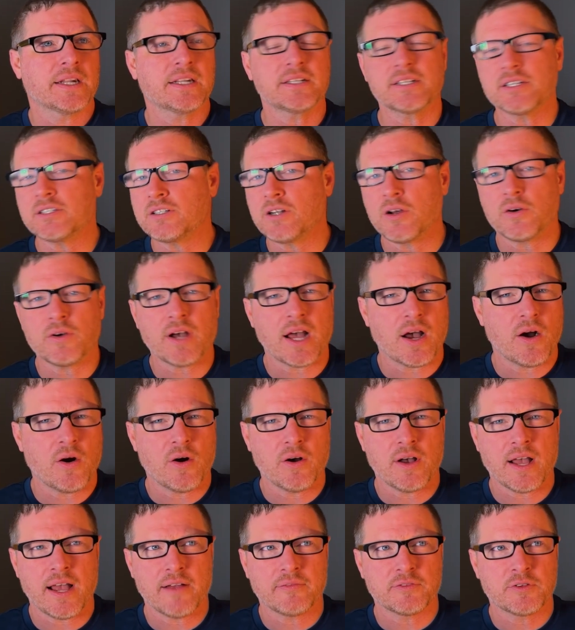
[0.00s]
it doesn't all
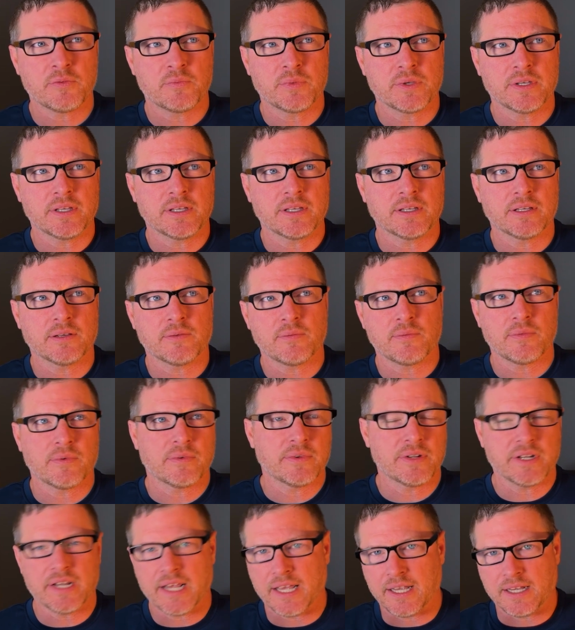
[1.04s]
have to be
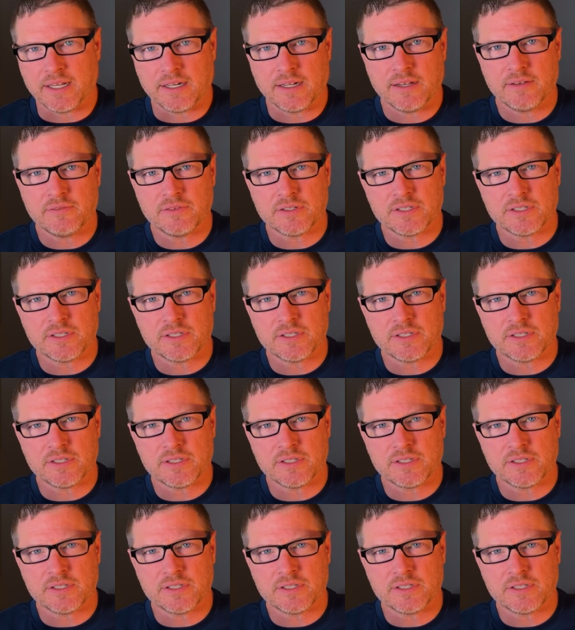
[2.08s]
negative.